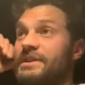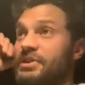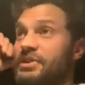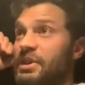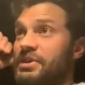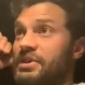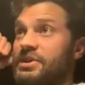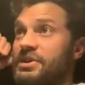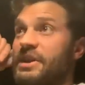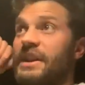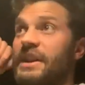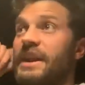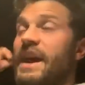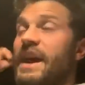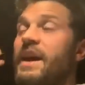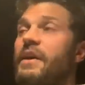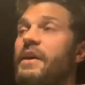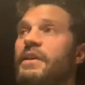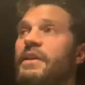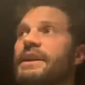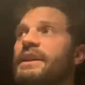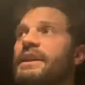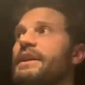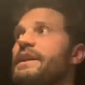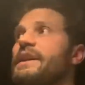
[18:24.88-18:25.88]
Justin and
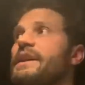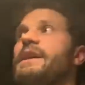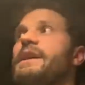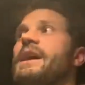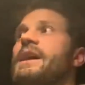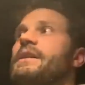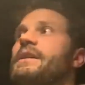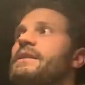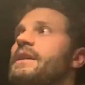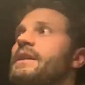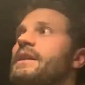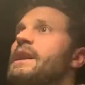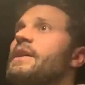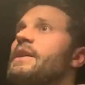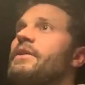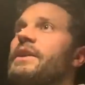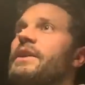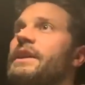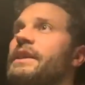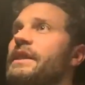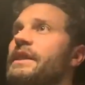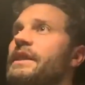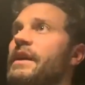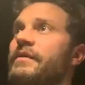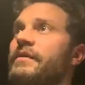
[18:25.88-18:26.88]
Aaron and, and
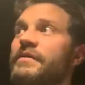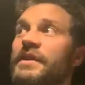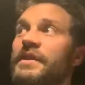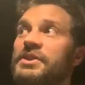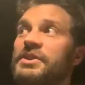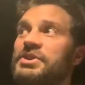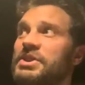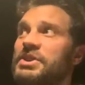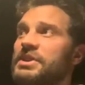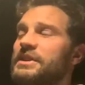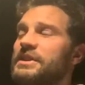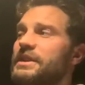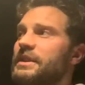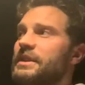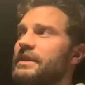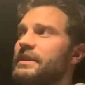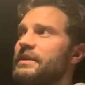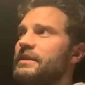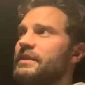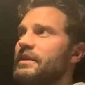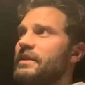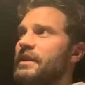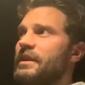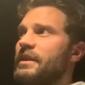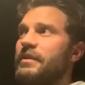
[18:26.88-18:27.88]
hearing their vision
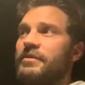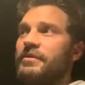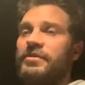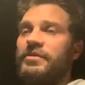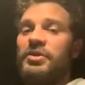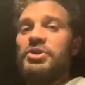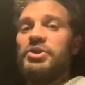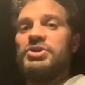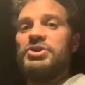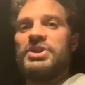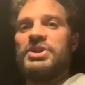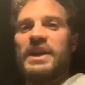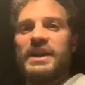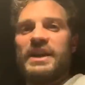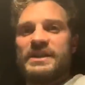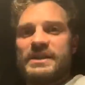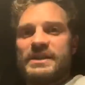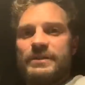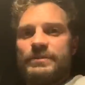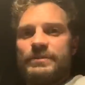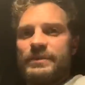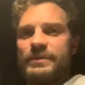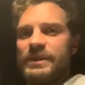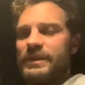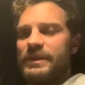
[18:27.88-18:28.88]
and their
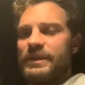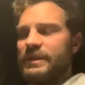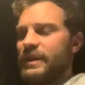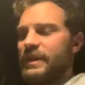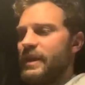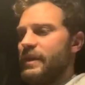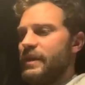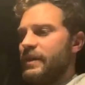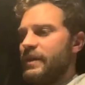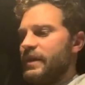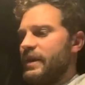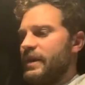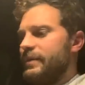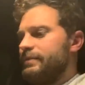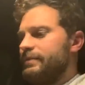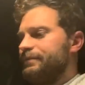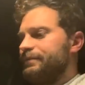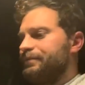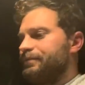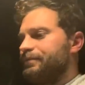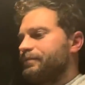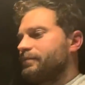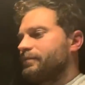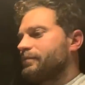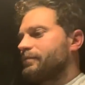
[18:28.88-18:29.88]
enthusiasm and their,
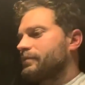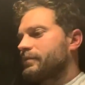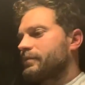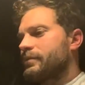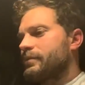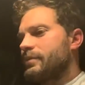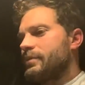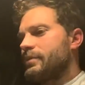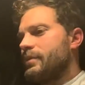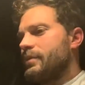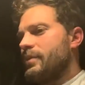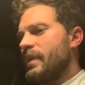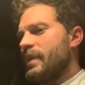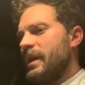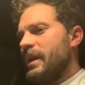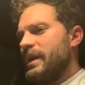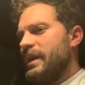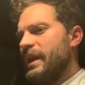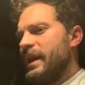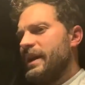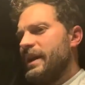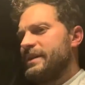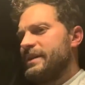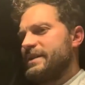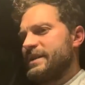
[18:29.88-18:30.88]
um,
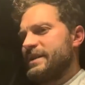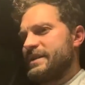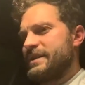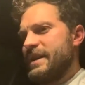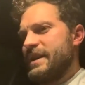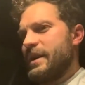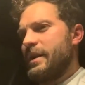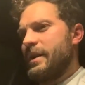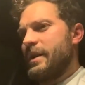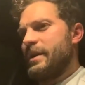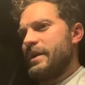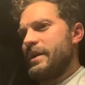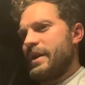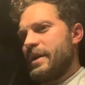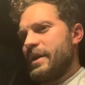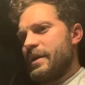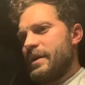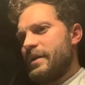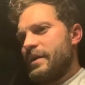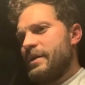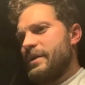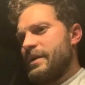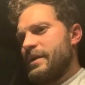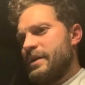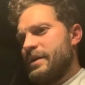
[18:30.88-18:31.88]
yeah, just their,
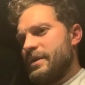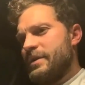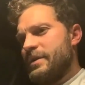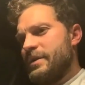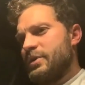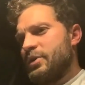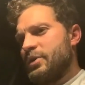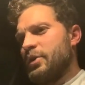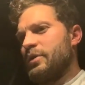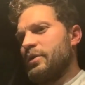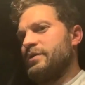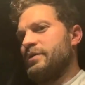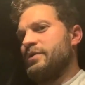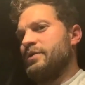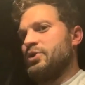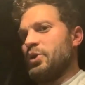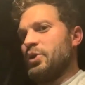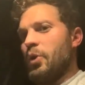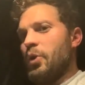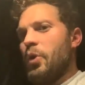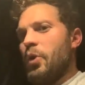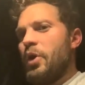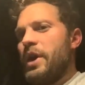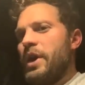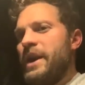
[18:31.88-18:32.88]
their, the, the sort of
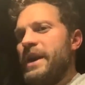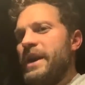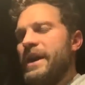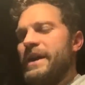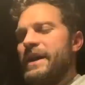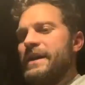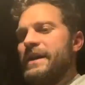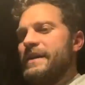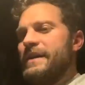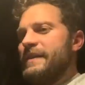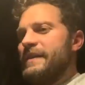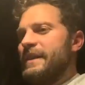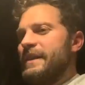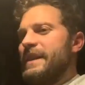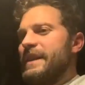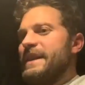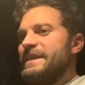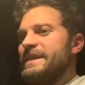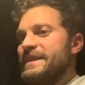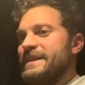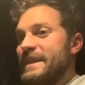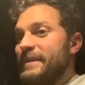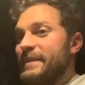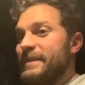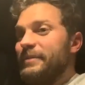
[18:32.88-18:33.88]
joy that
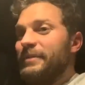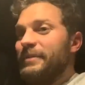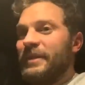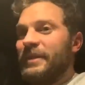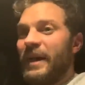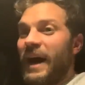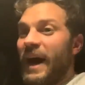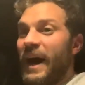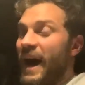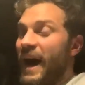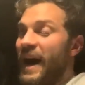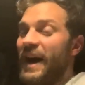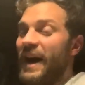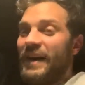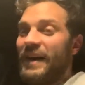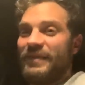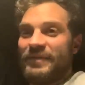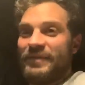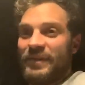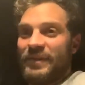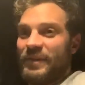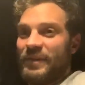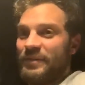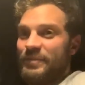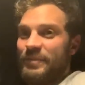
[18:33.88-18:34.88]
they seem to have
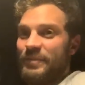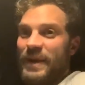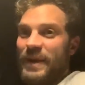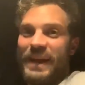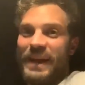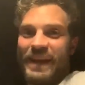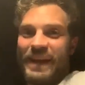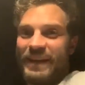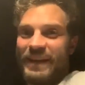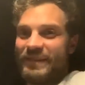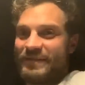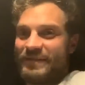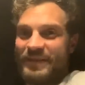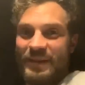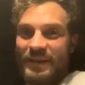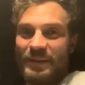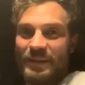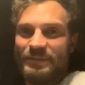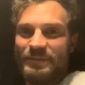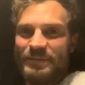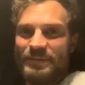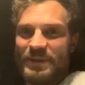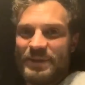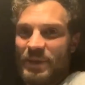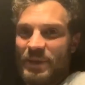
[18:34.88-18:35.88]
of making
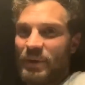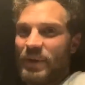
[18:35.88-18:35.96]
films.